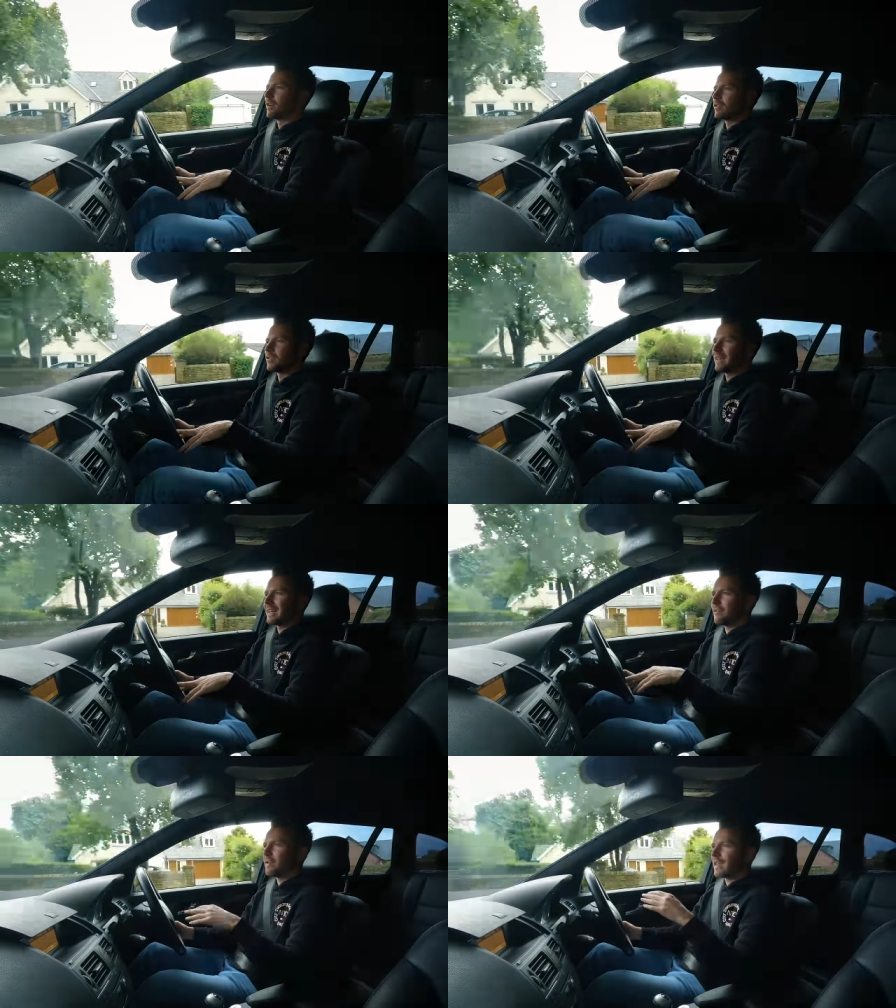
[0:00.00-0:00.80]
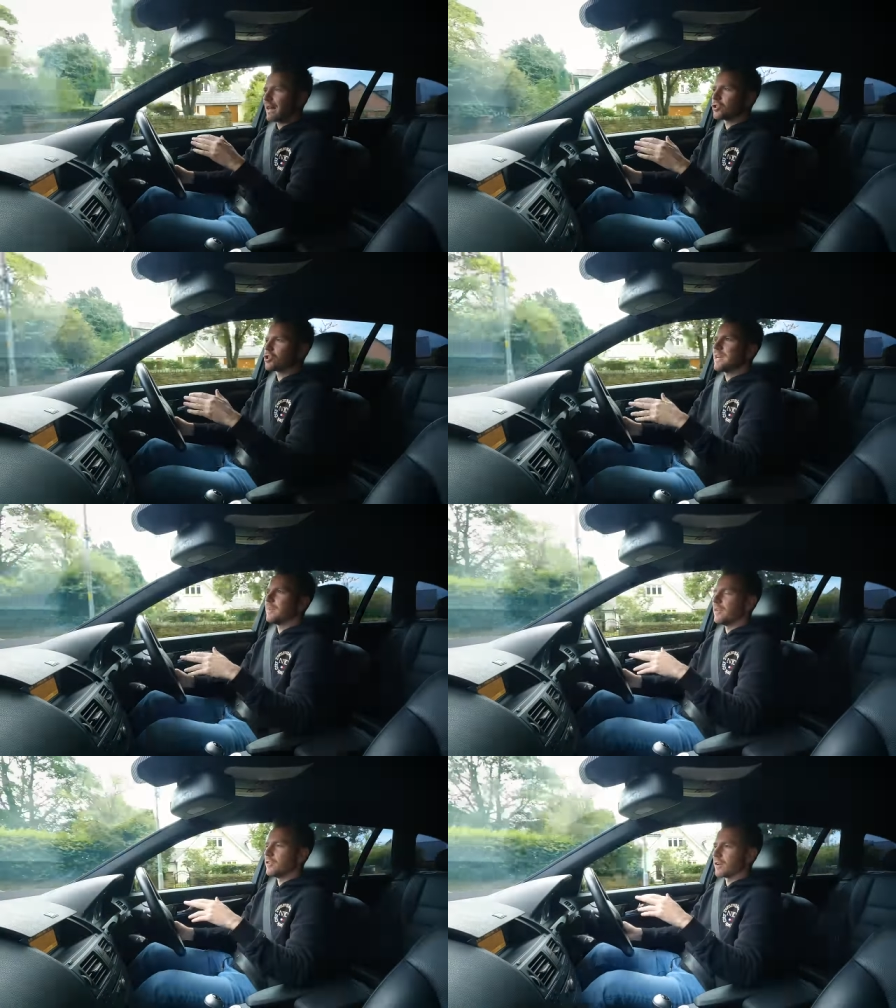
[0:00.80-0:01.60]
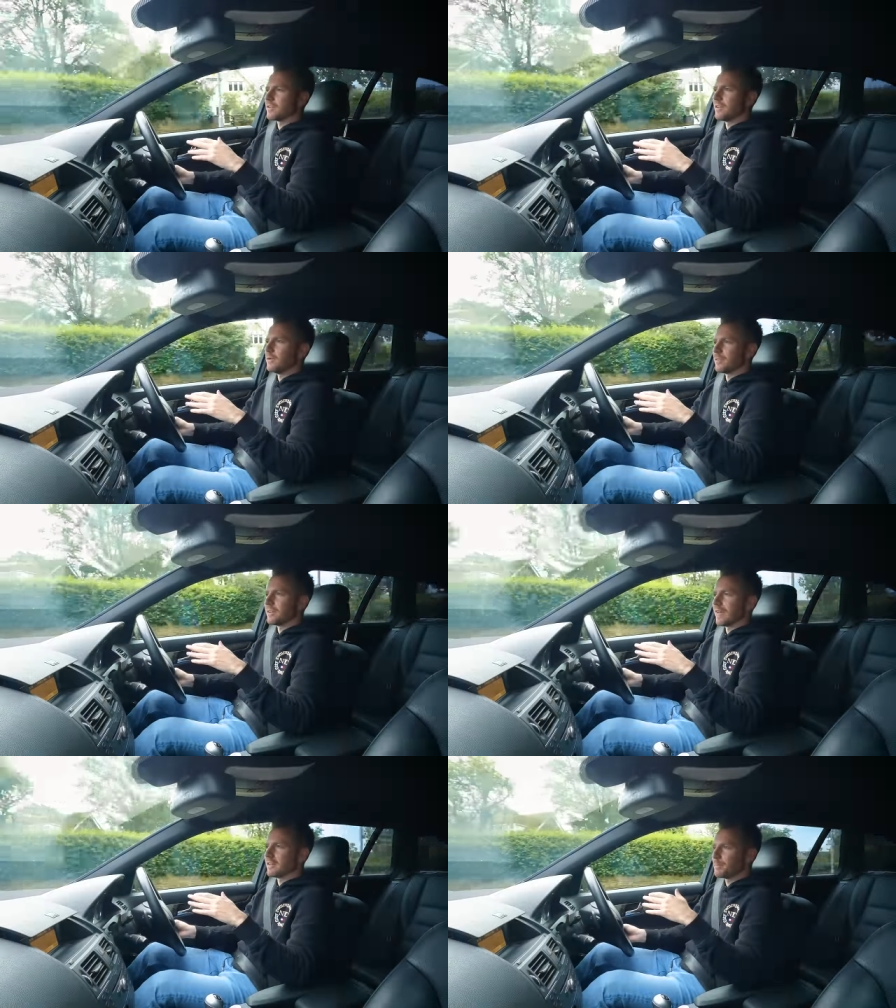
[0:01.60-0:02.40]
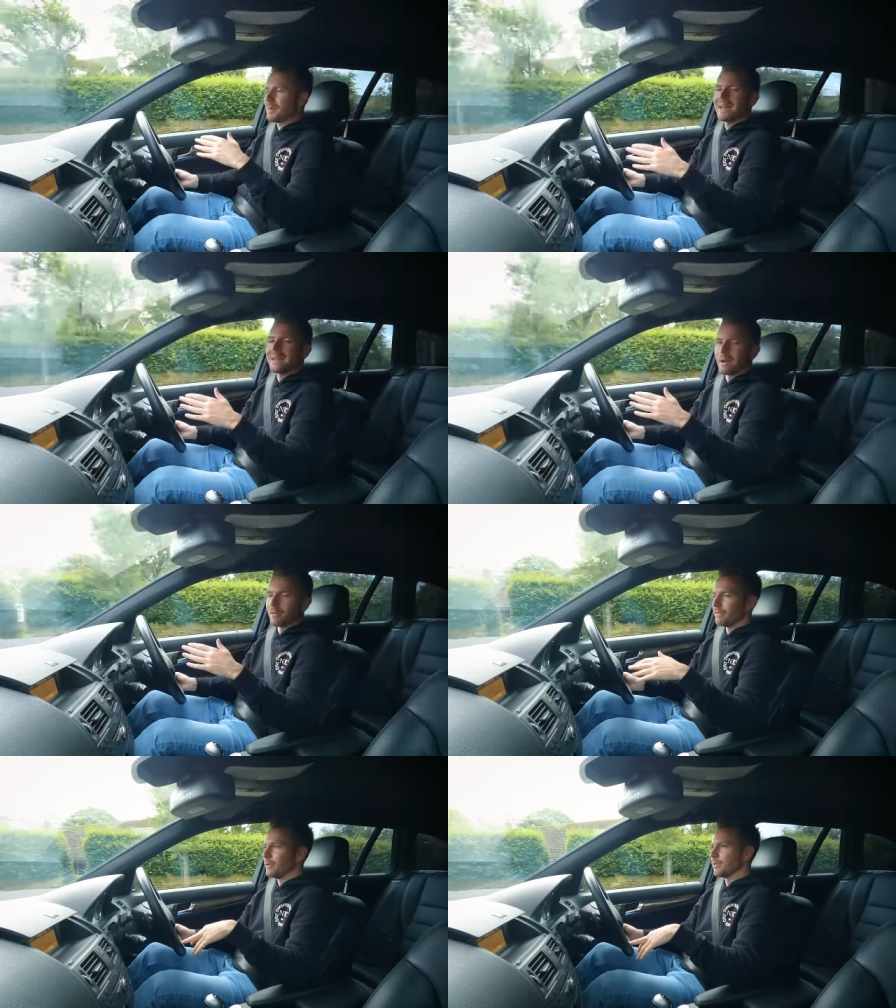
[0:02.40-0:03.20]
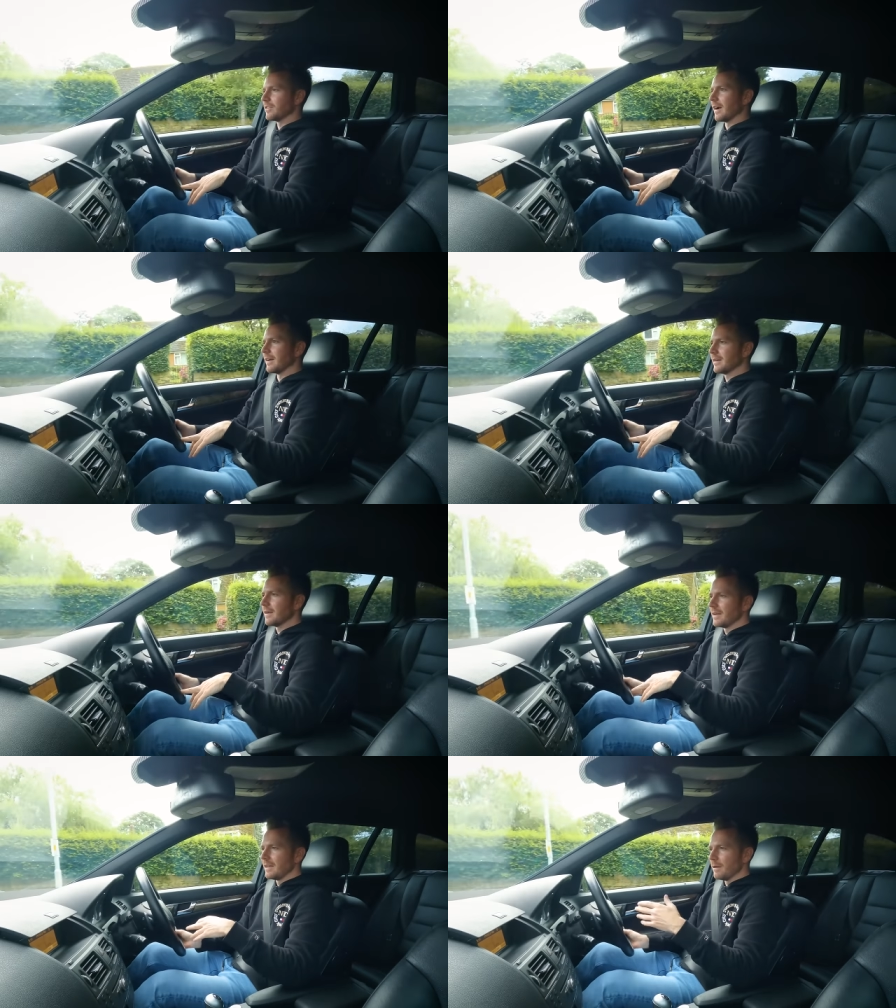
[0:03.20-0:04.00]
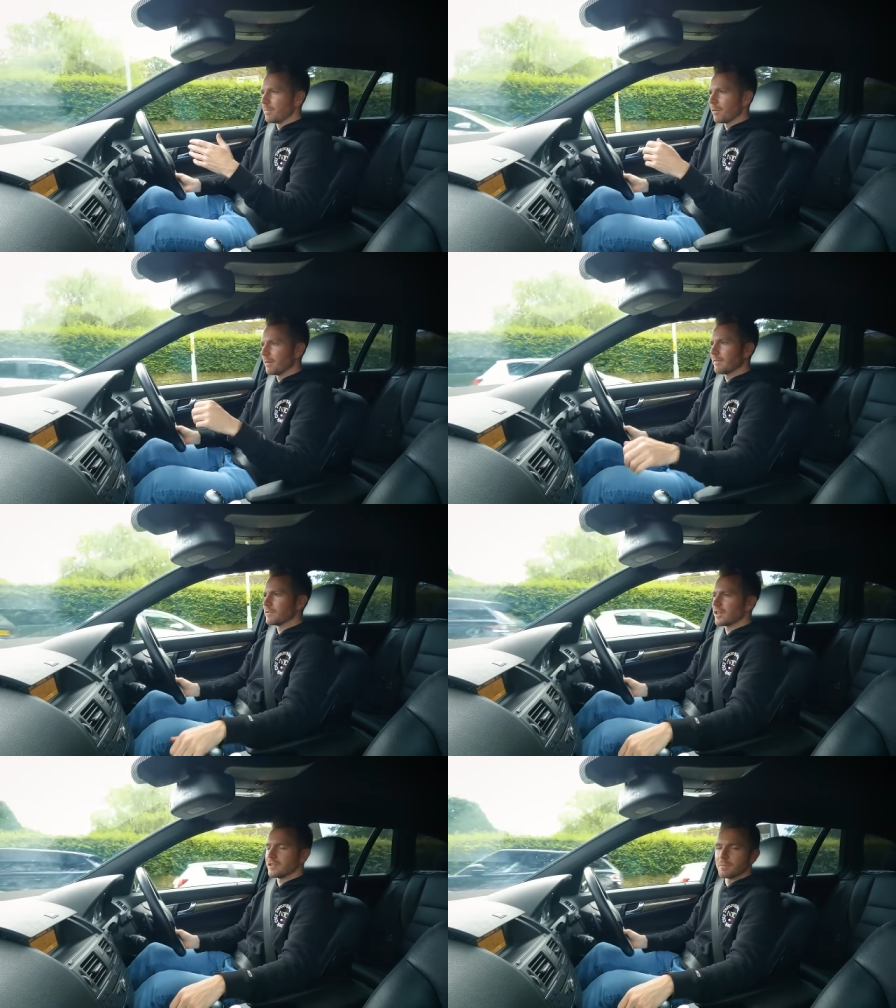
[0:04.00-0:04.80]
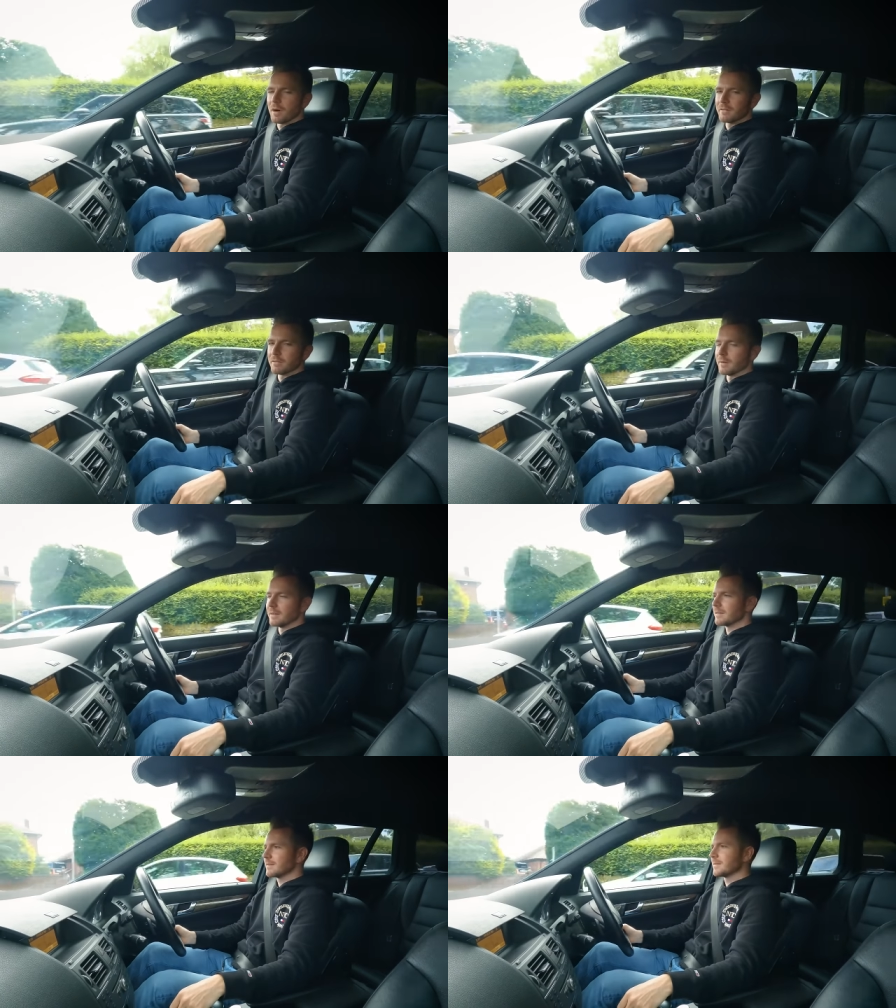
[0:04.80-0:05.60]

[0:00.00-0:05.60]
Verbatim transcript: and I just think if you're that cheap that you're trying to use every last penny out of the fuel tank, you probably haven't changed the brake fluid.